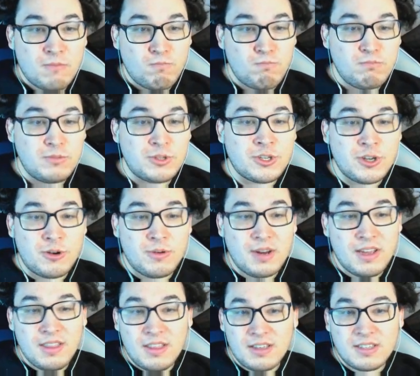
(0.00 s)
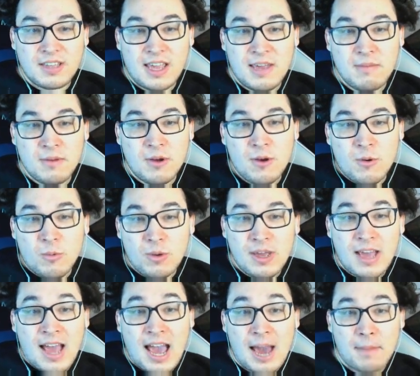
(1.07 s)
So in this game, we
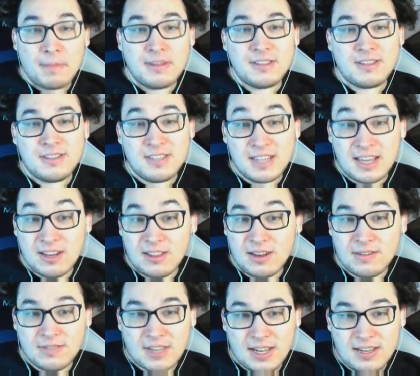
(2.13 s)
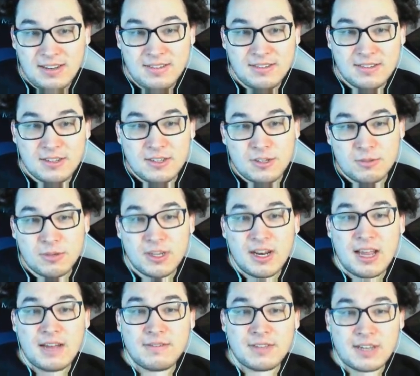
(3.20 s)
happened to get a lot of tinies, so we're going to
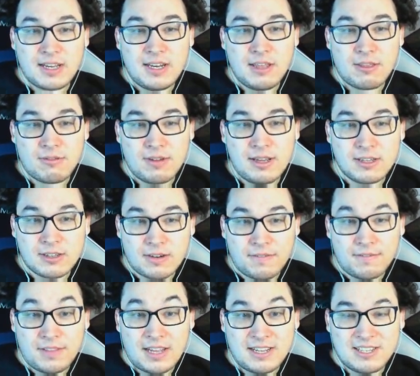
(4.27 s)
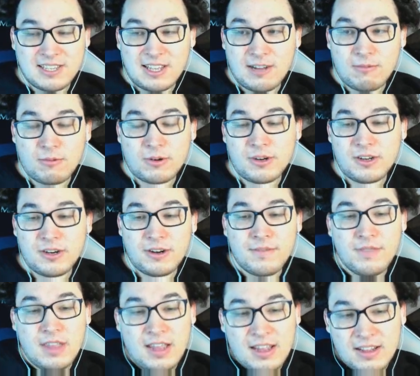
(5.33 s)
have Tiny 3 as our flex slot warrior,
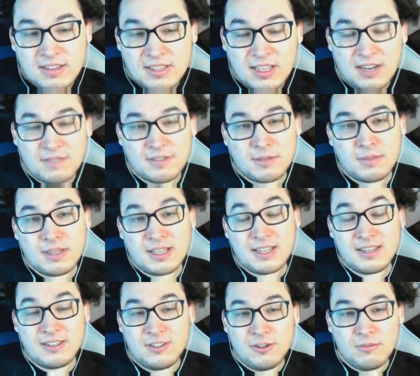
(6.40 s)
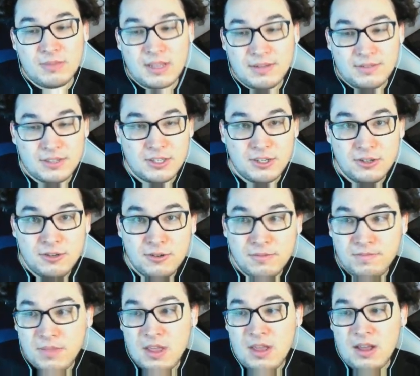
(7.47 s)
instead of something like a Doom level 2,
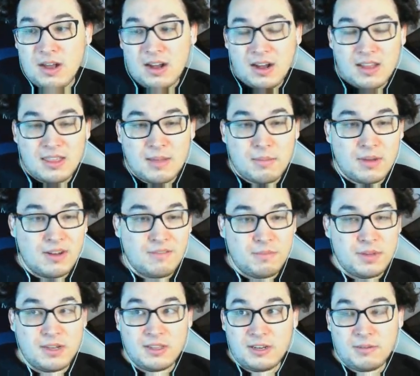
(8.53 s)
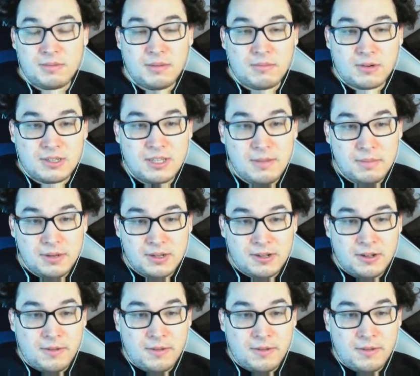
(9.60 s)
uh, that might have been a little bit more typical.